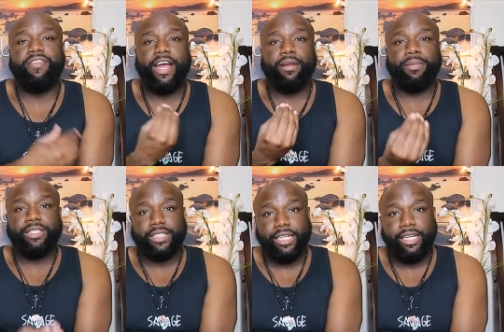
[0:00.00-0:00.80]
vitamin
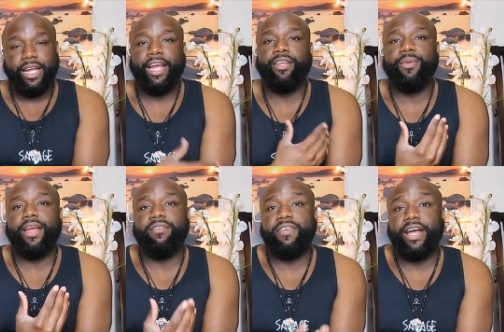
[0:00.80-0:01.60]
c and you
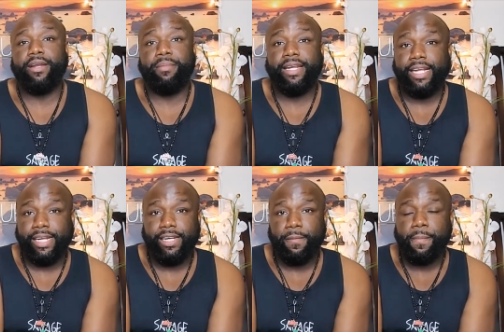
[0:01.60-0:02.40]
have vitamin e